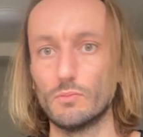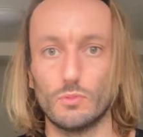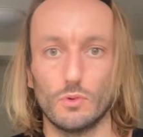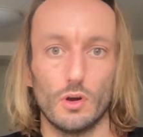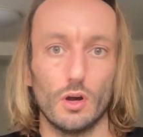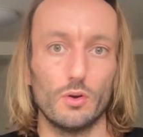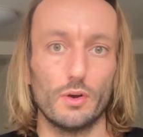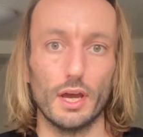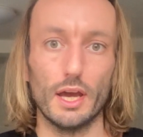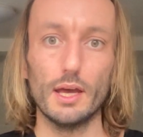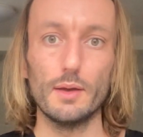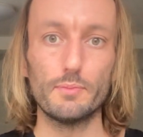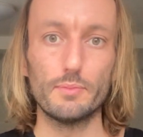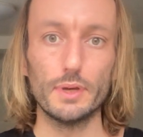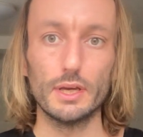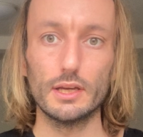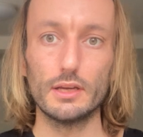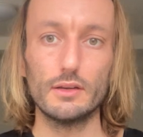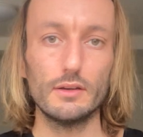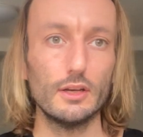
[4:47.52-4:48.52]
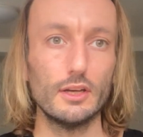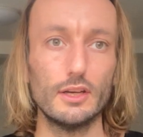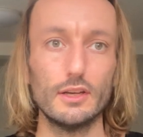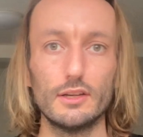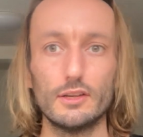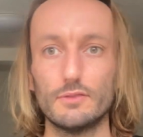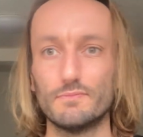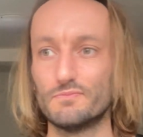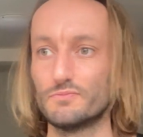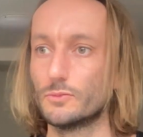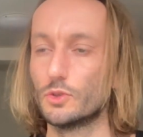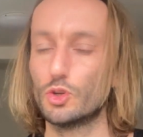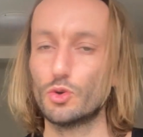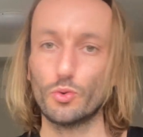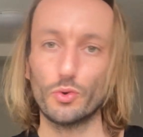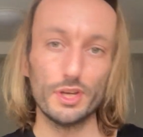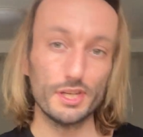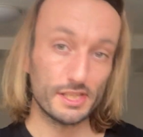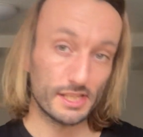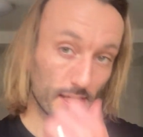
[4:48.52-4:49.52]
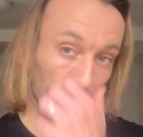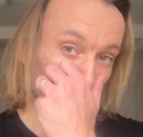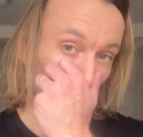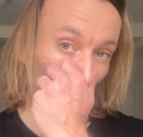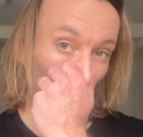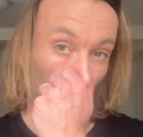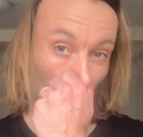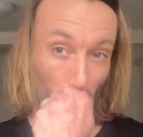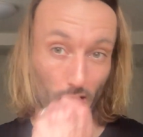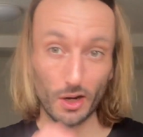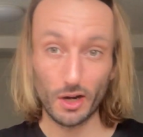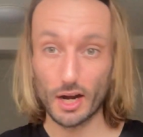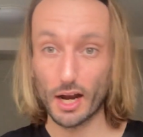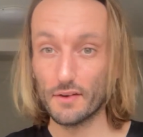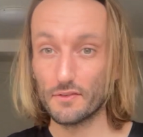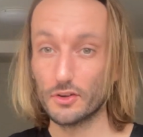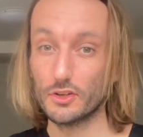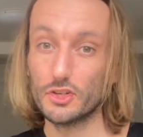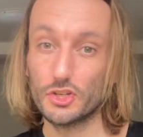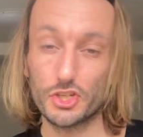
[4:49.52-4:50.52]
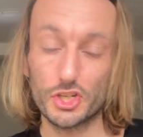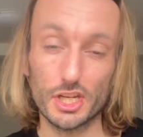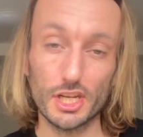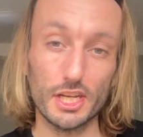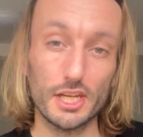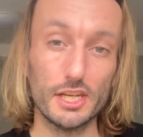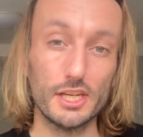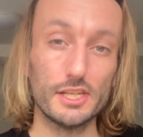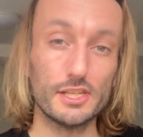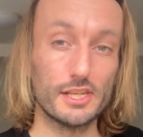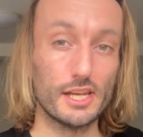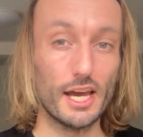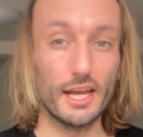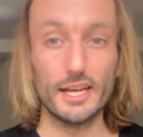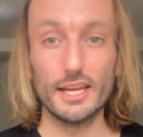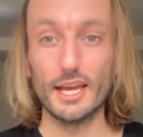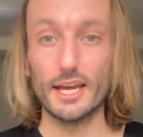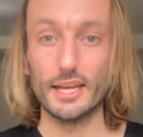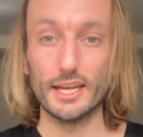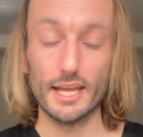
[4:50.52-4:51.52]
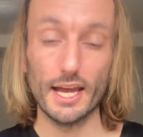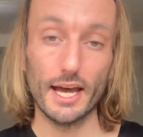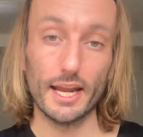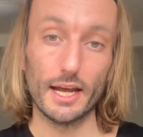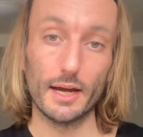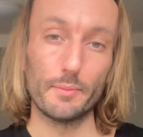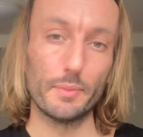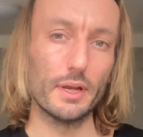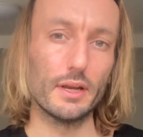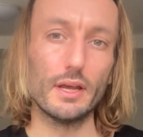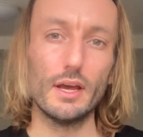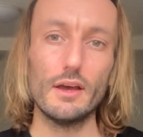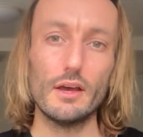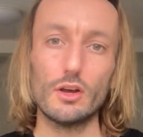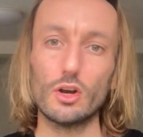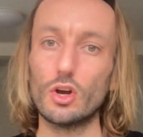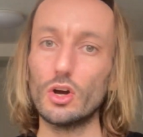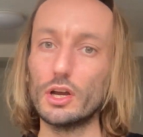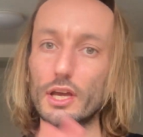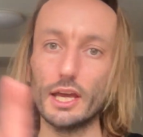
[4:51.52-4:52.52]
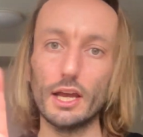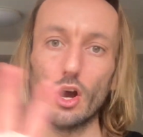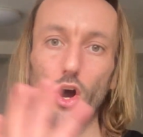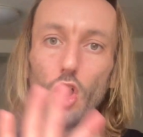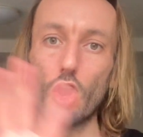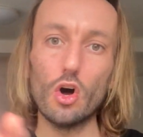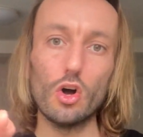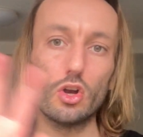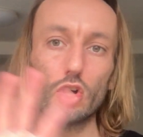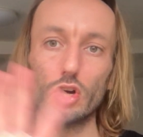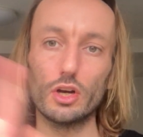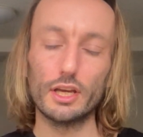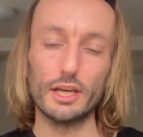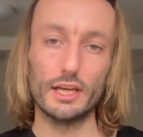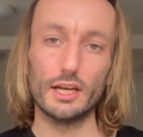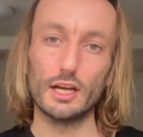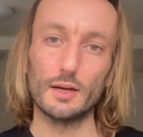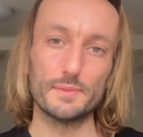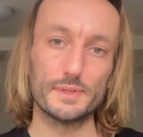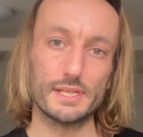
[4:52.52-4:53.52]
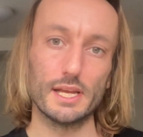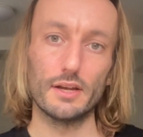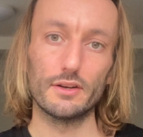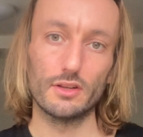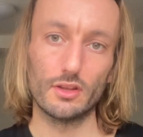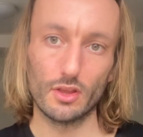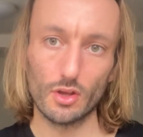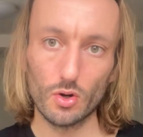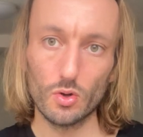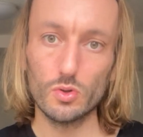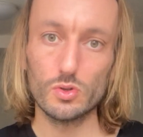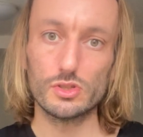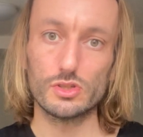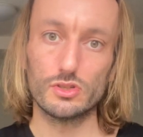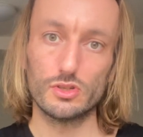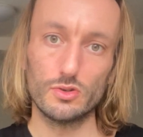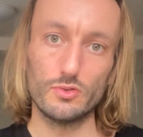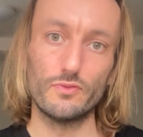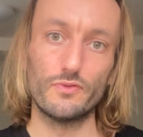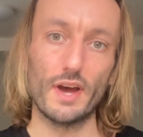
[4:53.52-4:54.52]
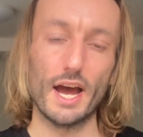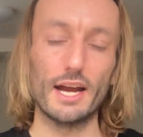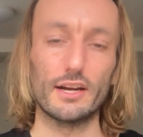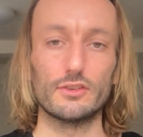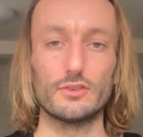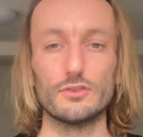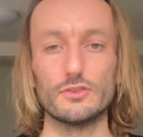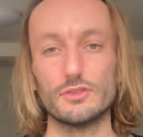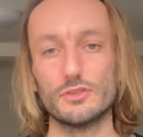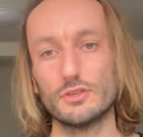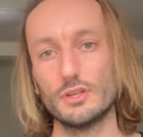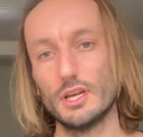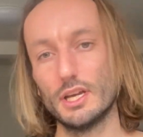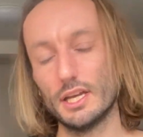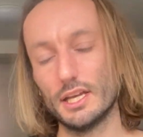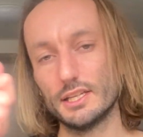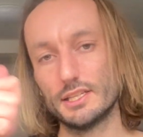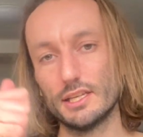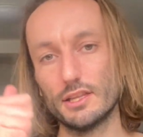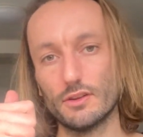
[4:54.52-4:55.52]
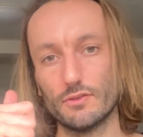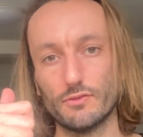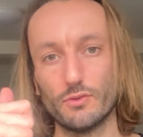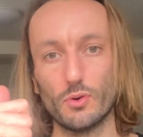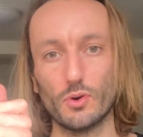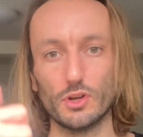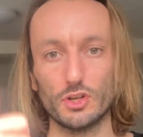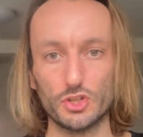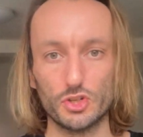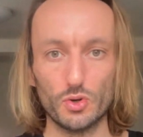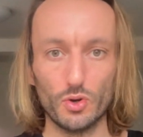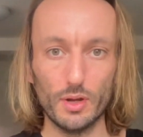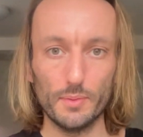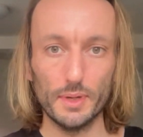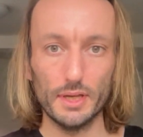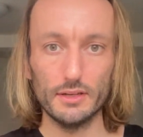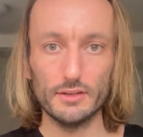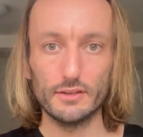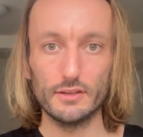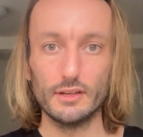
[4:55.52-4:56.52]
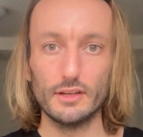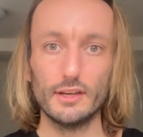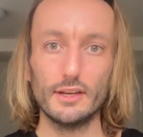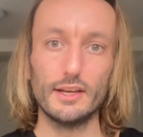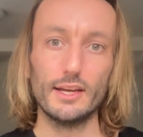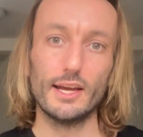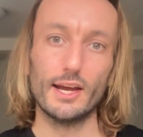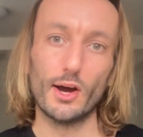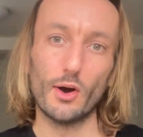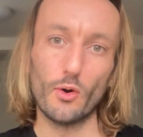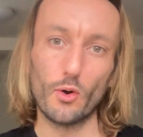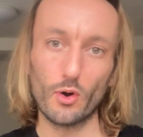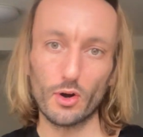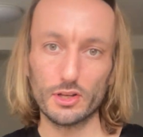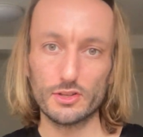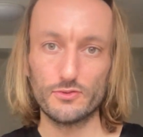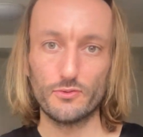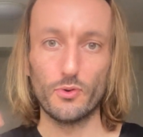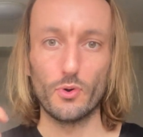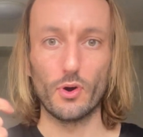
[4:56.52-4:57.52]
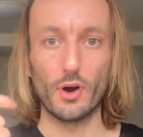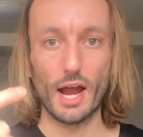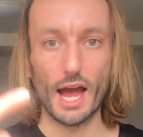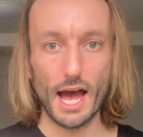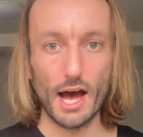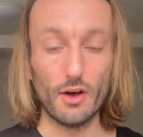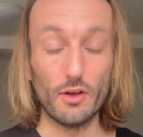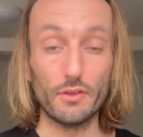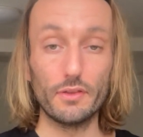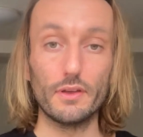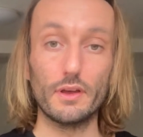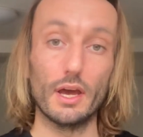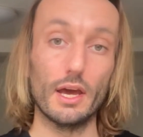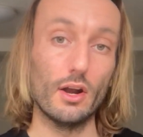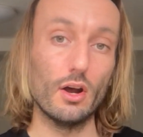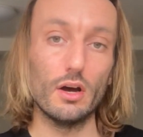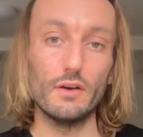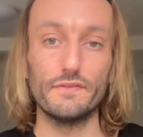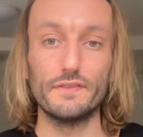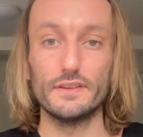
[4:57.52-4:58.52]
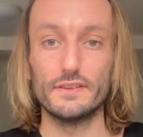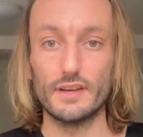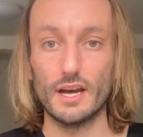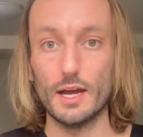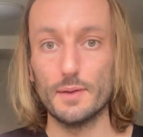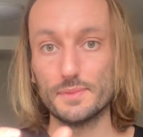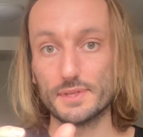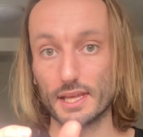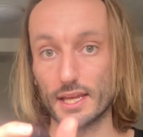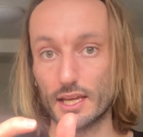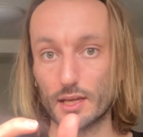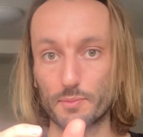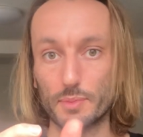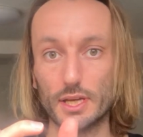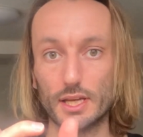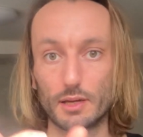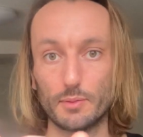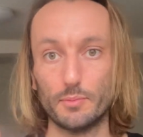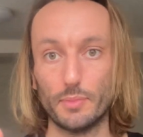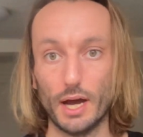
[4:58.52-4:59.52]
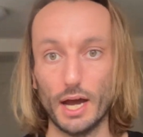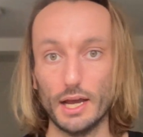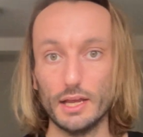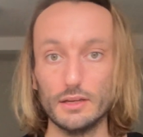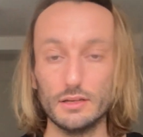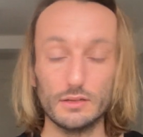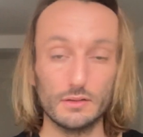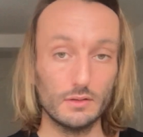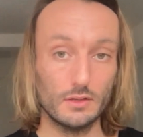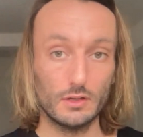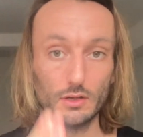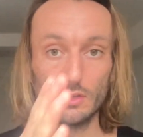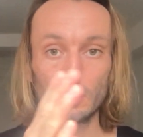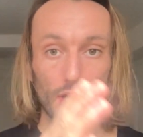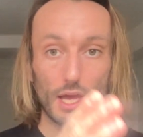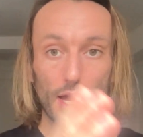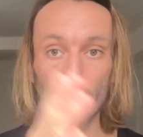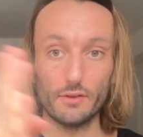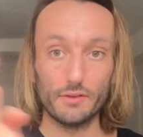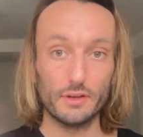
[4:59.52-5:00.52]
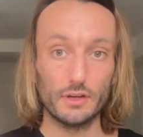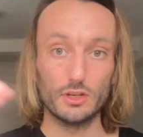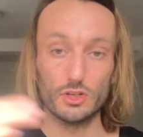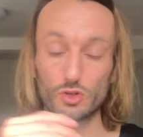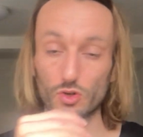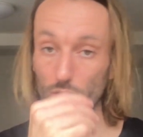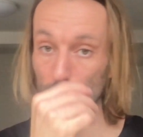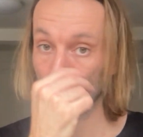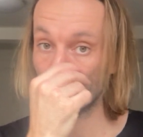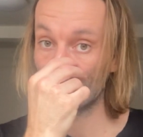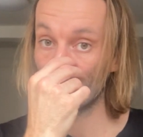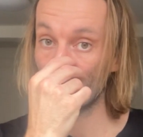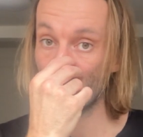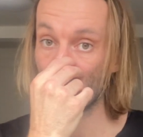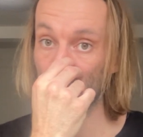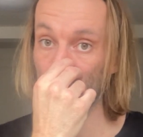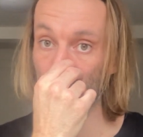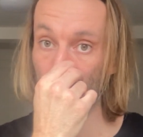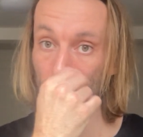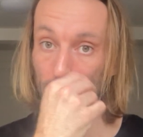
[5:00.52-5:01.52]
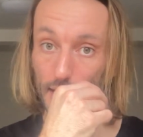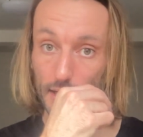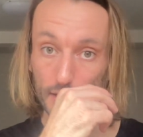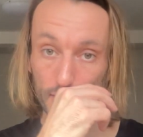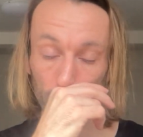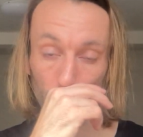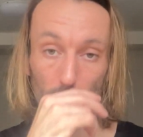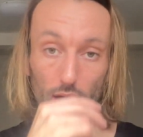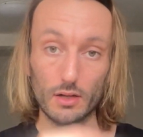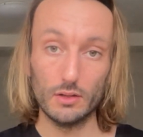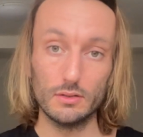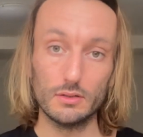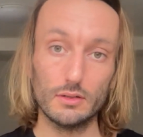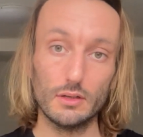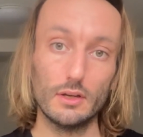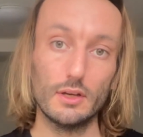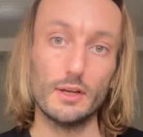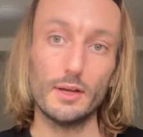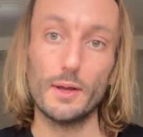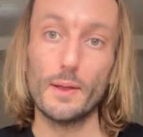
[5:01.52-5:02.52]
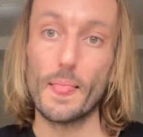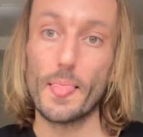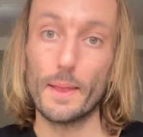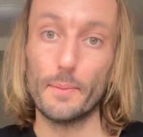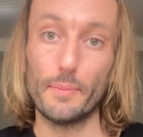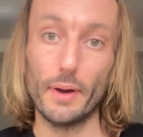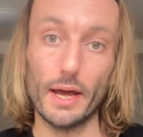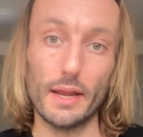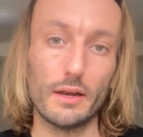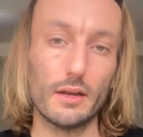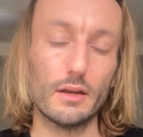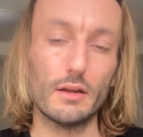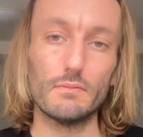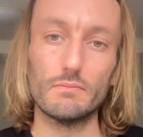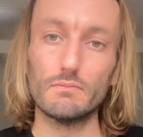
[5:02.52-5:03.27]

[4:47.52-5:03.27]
okay, big greasy burger covered in cheese, yada, yada, yada. But all cooking comes down to those two factors. It's either for enjoyment or it's for health. And oftentimes they can be combined. Health and enjoyment go hand in hand as well. But